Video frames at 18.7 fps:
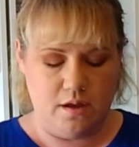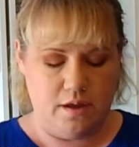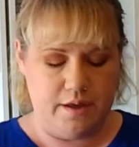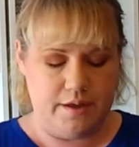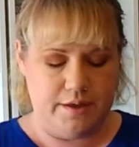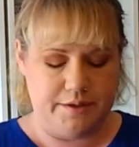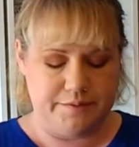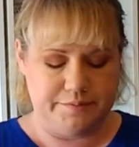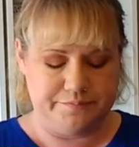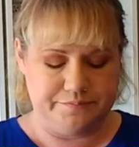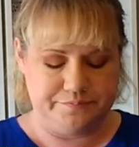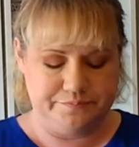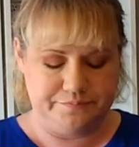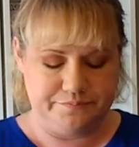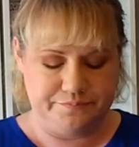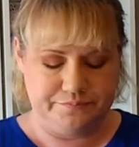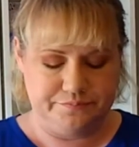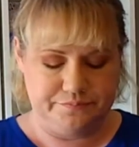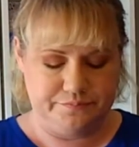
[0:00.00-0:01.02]

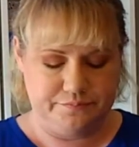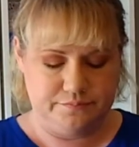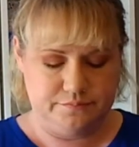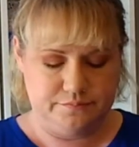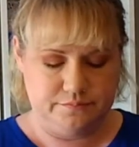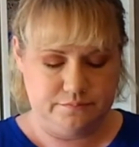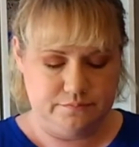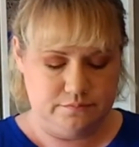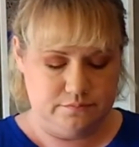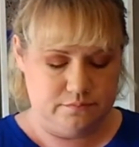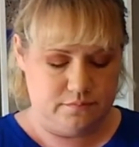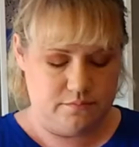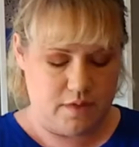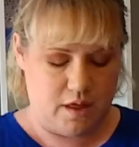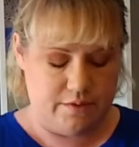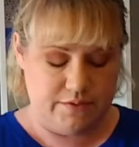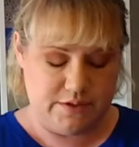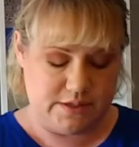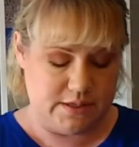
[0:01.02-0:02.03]

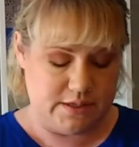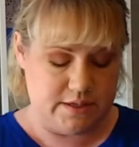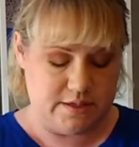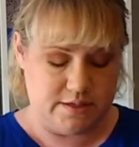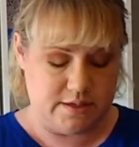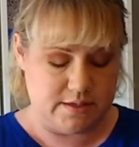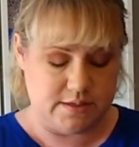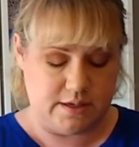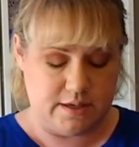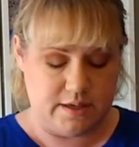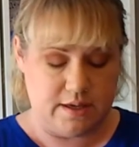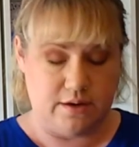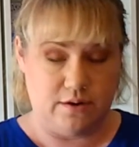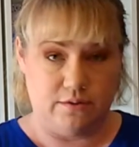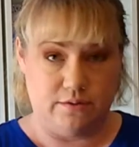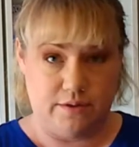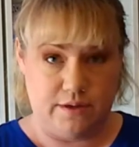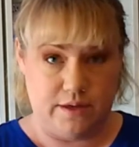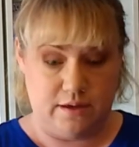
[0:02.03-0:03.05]
Obviously, it doesn't
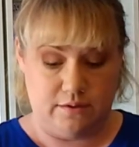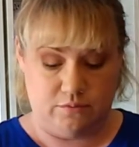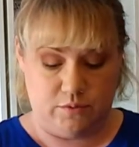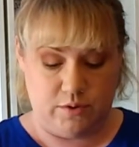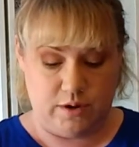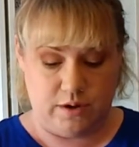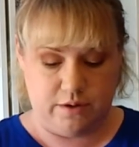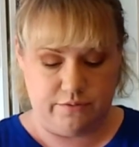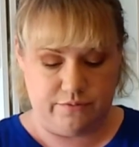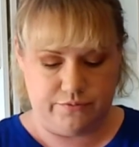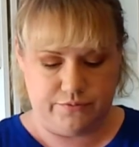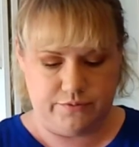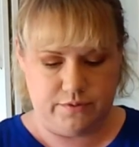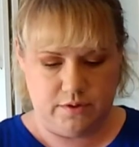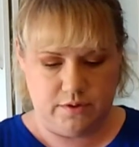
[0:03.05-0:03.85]
get rid of